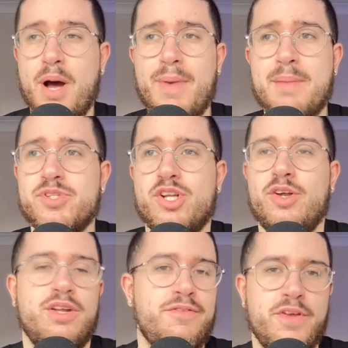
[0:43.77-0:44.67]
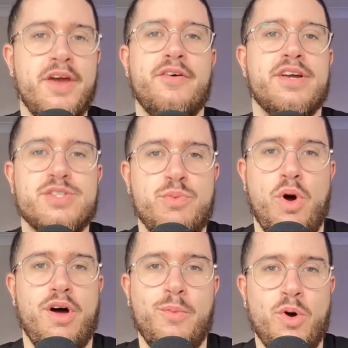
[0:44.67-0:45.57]
I'm absolutely furious of
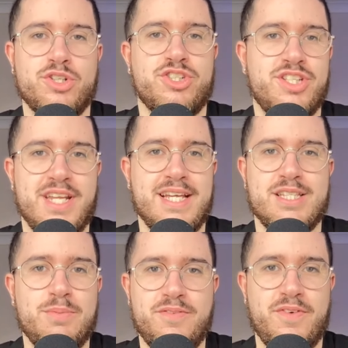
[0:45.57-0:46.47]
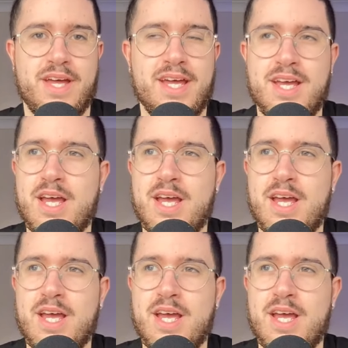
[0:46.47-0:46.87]
what I watched today, to be fair,